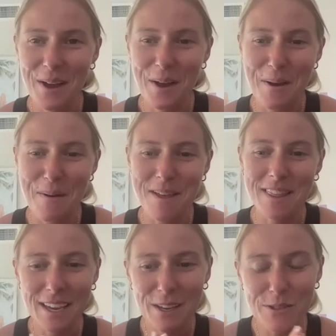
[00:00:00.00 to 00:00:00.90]

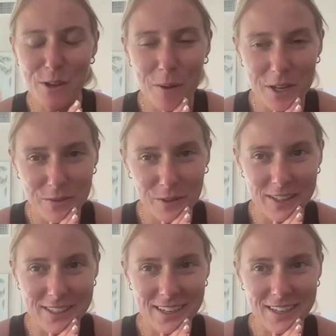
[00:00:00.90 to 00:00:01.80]
And thank you so much for
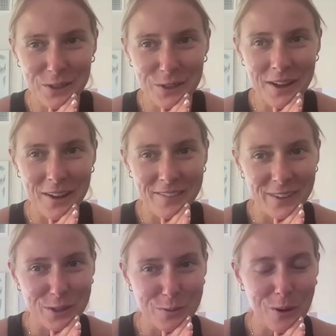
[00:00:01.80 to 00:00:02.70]
listening to the
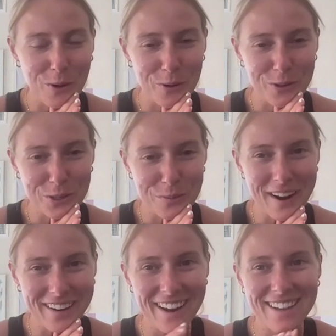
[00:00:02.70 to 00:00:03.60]
FeelSwell Cultures
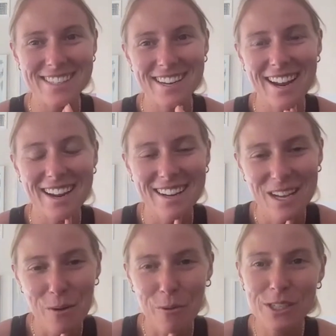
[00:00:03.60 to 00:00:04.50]
podcast today.
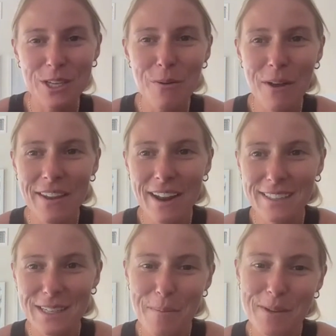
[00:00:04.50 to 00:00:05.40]
We'll see you on the
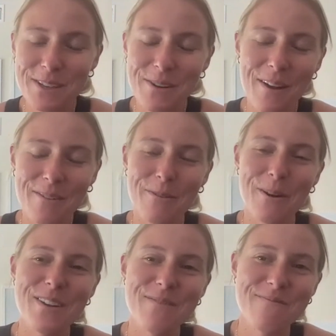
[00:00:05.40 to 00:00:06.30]
next episode,
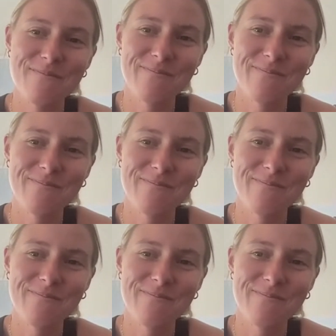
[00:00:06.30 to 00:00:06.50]
everyone.